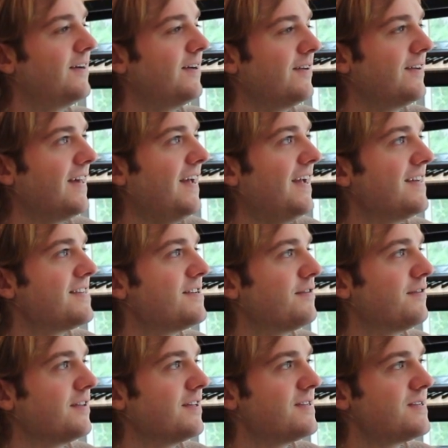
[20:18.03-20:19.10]
Okay, so
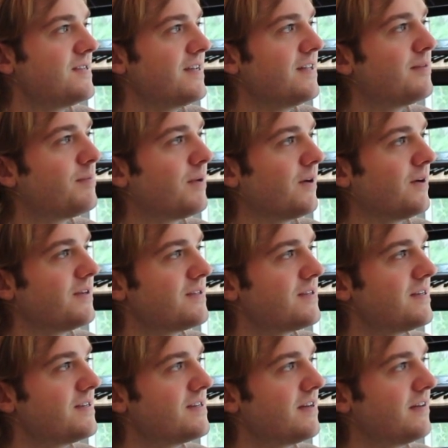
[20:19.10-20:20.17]
for the synth parts,
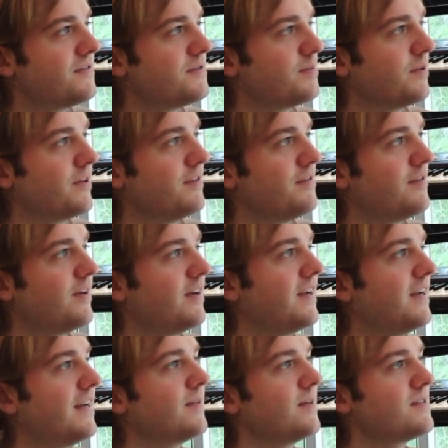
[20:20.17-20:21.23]
this stuff's pretty
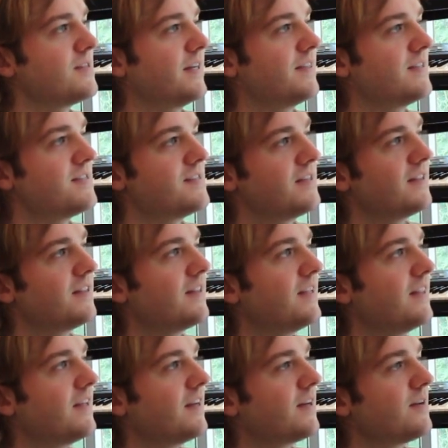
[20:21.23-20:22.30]
fun. There's like the synth
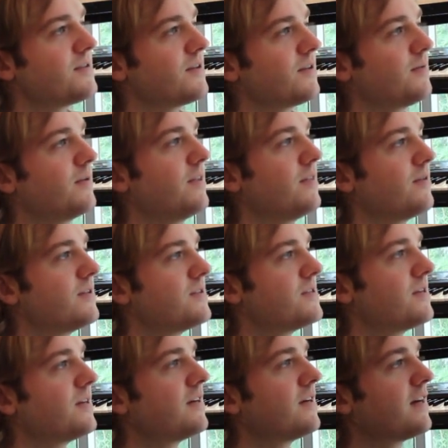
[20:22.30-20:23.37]
lead that goes all the way through the
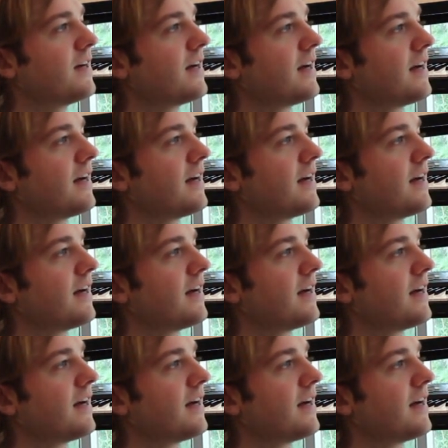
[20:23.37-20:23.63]
song.